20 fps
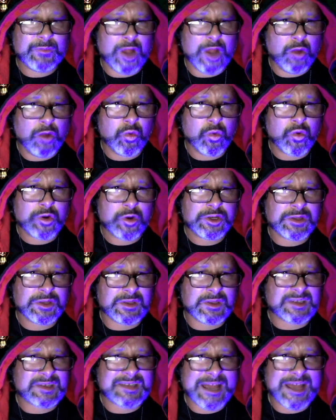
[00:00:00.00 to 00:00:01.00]
warn you, the
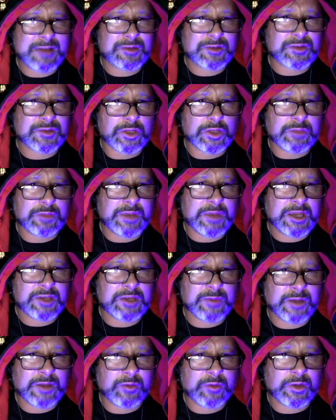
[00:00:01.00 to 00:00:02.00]
sound is really bad. You
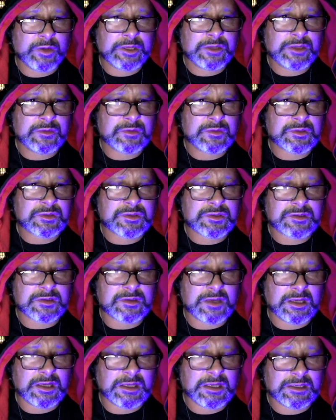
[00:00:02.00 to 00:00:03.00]
might want to use
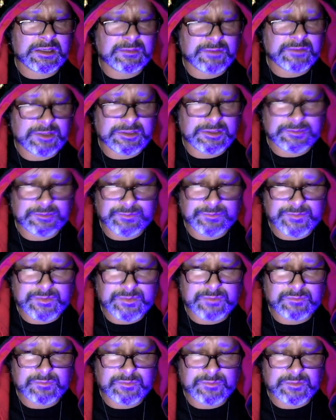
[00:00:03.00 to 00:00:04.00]

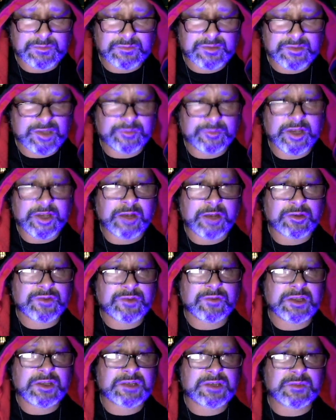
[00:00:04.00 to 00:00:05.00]
subtitles
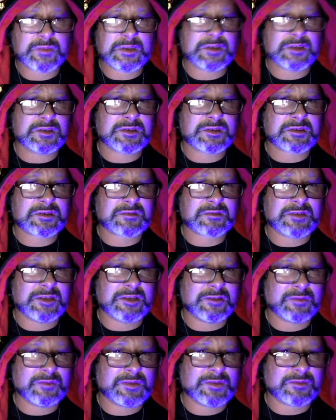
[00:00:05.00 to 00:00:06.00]
for this because,
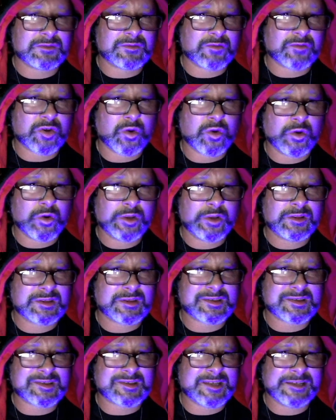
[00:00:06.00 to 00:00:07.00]
the recording,
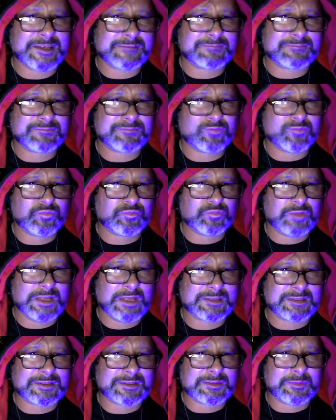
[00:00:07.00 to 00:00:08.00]
this is like at
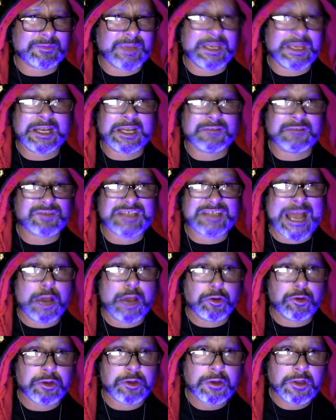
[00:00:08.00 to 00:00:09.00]
the beginning of
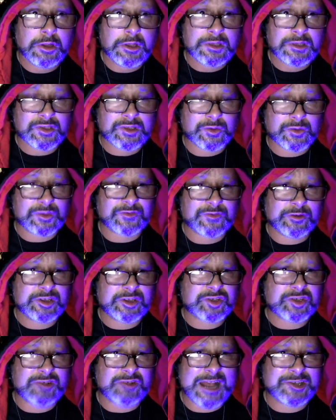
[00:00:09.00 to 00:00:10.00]
sound. So it's very
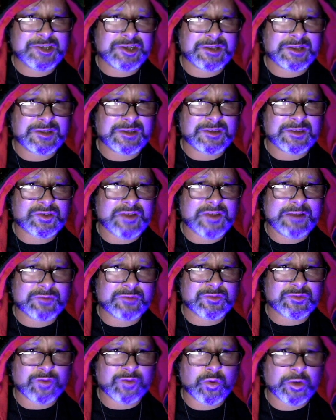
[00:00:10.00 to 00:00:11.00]
scratchy. I think the sound
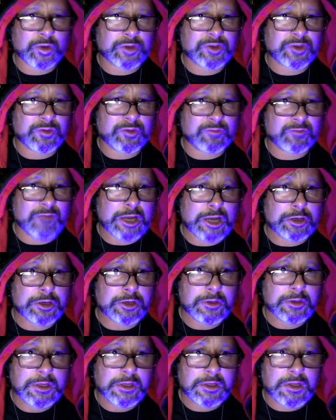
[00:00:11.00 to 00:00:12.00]
was recorded to a record.
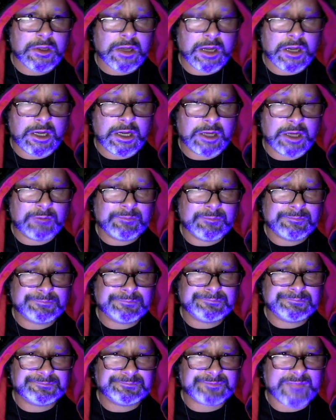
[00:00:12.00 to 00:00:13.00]

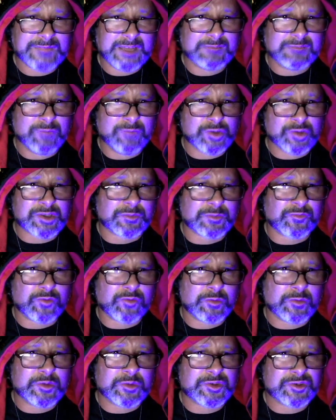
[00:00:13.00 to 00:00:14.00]
And most of the
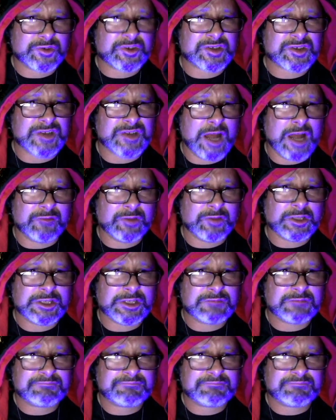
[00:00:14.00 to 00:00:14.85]
performers are just not really